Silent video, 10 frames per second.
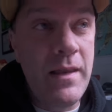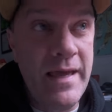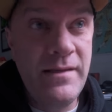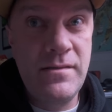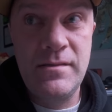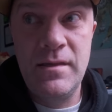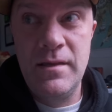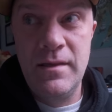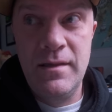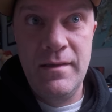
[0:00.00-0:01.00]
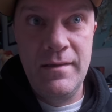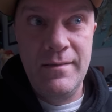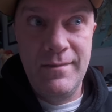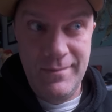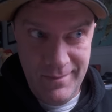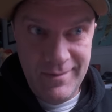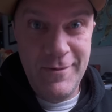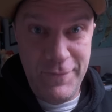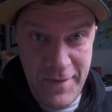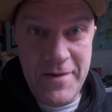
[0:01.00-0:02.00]
my lights.
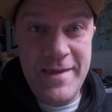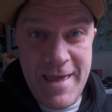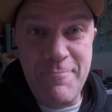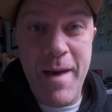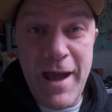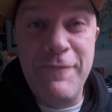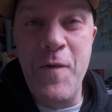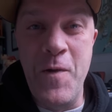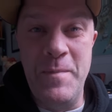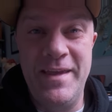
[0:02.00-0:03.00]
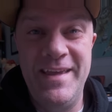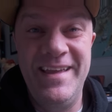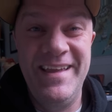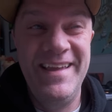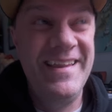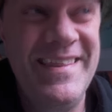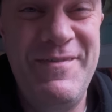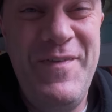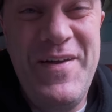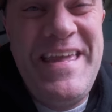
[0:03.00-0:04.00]
The ferry came back for me.
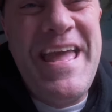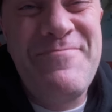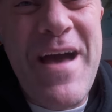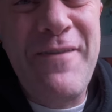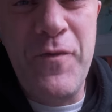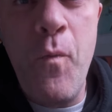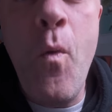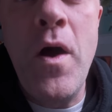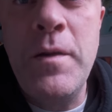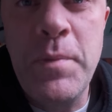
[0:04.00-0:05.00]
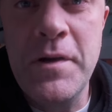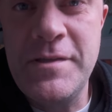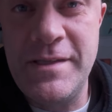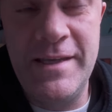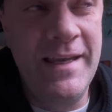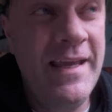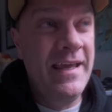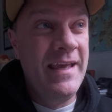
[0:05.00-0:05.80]
The ferry came back for one person.